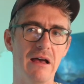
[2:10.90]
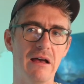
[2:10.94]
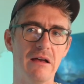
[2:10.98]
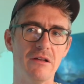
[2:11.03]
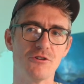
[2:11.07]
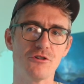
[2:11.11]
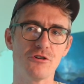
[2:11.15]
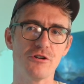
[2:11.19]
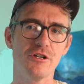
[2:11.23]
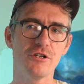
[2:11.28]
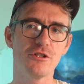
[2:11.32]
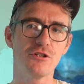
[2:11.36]

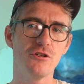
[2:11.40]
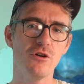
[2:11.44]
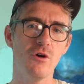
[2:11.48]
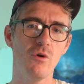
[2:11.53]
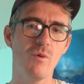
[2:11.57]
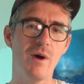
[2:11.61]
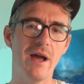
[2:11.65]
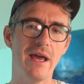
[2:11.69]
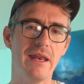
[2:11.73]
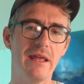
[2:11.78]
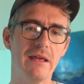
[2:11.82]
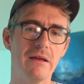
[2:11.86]
traditional
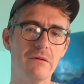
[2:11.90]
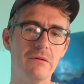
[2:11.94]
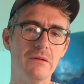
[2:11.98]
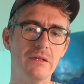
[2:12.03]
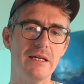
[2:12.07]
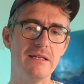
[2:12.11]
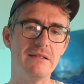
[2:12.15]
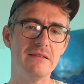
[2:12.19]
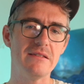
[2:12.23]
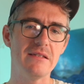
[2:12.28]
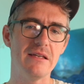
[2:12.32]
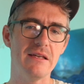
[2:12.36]
wide angle
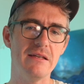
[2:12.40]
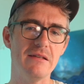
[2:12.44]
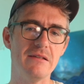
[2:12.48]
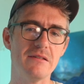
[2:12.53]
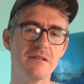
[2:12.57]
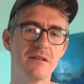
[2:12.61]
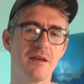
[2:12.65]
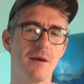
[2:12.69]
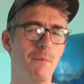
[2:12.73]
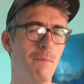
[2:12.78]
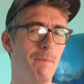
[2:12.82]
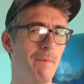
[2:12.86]
lens is
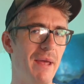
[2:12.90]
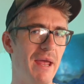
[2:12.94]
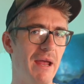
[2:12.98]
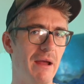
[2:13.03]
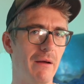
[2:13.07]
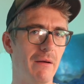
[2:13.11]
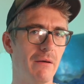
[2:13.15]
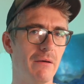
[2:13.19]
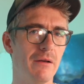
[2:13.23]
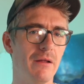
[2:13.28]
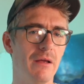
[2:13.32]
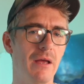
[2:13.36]

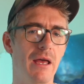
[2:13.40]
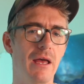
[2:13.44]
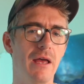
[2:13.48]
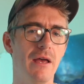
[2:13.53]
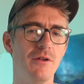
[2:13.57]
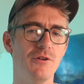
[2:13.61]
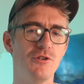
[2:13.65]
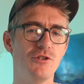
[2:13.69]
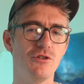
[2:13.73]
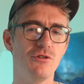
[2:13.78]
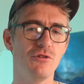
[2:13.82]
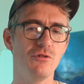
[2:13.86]
compared
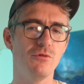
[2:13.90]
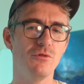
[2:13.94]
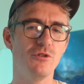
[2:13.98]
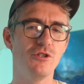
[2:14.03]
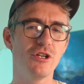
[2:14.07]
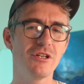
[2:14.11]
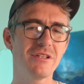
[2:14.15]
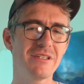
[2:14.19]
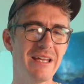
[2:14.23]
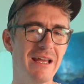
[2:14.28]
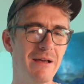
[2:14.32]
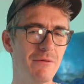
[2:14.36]
to
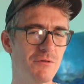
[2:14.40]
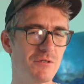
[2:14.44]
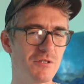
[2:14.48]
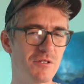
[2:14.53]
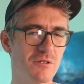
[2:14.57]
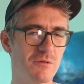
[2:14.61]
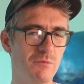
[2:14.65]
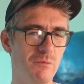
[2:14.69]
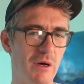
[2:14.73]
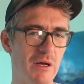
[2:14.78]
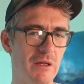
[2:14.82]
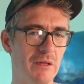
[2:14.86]
just how
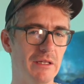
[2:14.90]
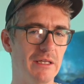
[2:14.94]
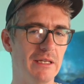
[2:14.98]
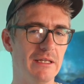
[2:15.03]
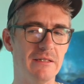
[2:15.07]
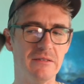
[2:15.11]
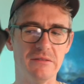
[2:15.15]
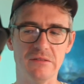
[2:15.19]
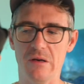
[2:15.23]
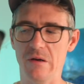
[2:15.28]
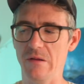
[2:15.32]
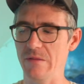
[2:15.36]
small it
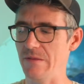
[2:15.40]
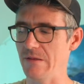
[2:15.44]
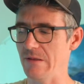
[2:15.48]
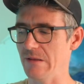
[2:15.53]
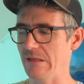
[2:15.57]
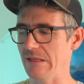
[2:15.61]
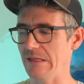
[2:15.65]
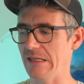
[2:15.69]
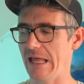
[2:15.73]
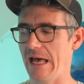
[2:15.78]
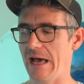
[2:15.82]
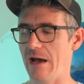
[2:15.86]
is on the
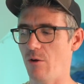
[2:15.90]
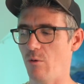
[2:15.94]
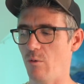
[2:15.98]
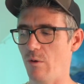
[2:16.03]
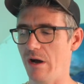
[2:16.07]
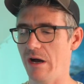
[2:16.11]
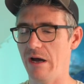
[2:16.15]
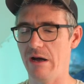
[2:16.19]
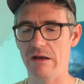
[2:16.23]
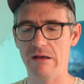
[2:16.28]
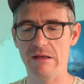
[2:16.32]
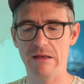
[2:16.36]

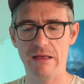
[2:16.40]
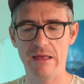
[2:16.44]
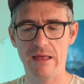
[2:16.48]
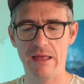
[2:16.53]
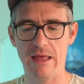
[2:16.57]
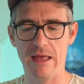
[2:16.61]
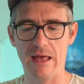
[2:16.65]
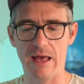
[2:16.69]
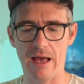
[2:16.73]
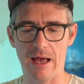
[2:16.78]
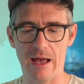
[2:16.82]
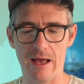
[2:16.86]
LAOWA.
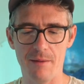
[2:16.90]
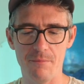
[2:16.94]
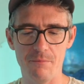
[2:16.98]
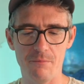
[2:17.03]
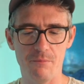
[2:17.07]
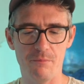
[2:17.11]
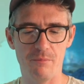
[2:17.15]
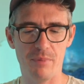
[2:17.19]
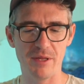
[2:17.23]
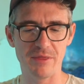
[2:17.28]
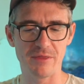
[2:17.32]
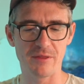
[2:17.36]

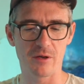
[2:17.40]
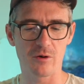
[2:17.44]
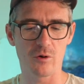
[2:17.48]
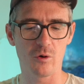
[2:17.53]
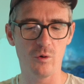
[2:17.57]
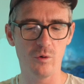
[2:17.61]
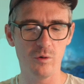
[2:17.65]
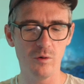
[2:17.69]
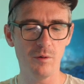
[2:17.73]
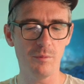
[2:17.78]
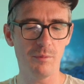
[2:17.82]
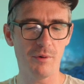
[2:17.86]
But the
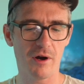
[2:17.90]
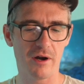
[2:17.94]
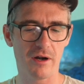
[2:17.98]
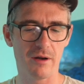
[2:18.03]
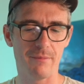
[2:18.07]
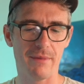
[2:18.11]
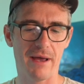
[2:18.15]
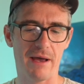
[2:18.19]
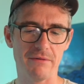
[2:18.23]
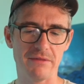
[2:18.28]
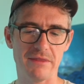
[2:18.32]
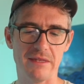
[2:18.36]
cool part
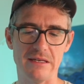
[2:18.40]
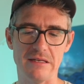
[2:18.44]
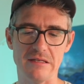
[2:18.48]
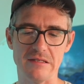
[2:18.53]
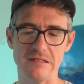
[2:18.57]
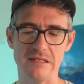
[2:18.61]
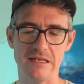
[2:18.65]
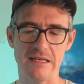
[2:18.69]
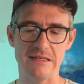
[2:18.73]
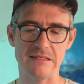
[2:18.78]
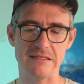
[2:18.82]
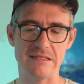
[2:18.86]
about
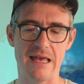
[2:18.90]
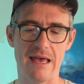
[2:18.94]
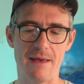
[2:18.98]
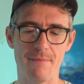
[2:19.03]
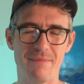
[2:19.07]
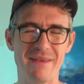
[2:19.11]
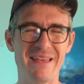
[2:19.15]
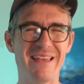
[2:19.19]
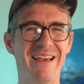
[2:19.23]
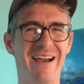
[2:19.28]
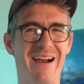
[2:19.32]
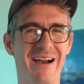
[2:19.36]
this is that
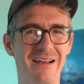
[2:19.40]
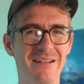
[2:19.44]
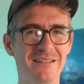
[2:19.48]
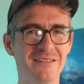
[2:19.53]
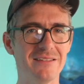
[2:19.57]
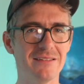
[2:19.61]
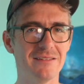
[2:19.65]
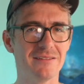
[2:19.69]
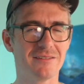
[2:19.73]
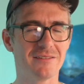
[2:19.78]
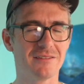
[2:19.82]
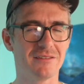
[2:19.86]
because
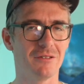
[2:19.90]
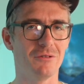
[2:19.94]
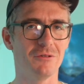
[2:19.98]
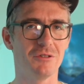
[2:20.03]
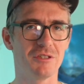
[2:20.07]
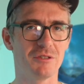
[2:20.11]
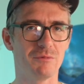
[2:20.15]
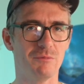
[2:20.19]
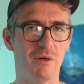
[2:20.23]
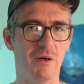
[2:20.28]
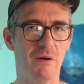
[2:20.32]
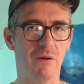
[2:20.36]
it's so
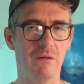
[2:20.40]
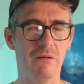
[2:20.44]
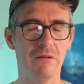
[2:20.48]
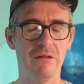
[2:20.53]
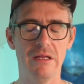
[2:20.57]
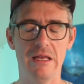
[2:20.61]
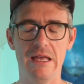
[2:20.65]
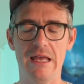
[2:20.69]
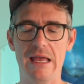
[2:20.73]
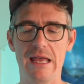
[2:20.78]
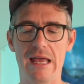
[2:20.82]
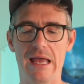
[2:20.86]
small,
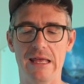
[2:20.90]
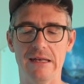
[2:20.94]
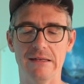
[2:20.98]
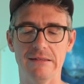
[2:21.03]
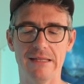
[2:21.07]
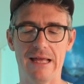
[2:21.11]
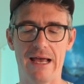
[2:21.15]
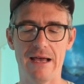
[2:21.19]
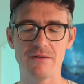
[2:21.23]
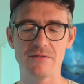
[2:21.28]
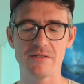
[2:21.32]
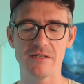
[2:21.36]
it
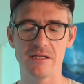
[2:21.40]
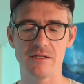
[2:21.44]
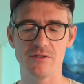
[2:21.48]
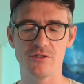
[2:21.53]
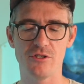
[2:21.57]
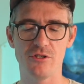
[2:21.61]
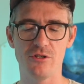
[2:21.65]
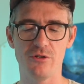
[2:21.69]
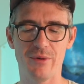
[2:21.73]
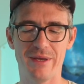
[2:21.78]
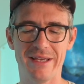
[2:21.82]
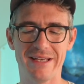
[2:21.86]
allows it
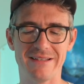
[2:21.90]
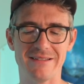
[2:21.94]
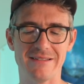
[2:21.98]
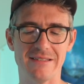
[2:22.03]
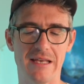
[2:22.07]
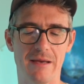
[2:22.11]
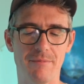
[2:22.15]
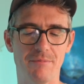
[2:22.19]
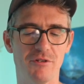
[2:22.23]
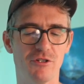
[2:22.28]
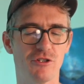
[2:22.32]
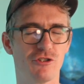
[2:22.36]
to
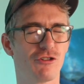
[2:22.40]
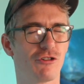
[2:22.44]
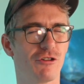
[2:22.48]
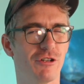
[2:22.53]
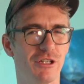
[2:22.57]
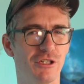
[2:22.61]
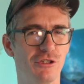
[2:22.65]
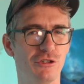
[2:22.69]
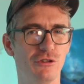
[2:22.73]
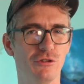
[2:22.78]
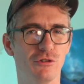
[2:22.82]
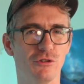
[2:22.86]
accept
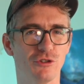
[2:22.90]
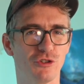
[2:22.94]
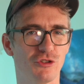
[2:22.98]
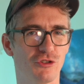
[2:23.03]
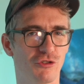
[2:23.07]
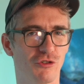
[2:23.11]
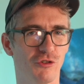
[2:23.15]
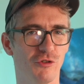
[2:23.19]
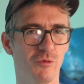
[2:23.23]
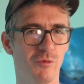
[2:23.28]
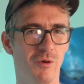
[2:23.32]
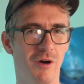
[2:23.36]
traditional
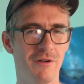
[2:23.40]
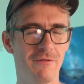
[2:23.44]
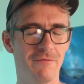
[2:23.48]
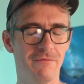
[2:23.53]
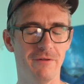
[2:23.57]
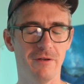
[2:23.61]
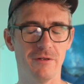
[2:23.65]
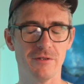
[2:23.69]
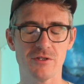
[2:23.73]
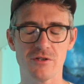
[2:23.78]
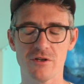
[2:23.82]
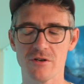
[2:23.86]
screw-on
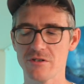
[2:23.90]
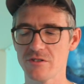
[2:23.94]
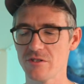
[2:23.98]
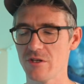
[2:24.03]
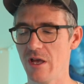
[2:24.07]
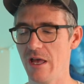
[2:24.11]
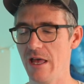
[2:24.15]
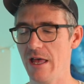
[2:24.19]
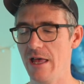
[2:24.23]
filters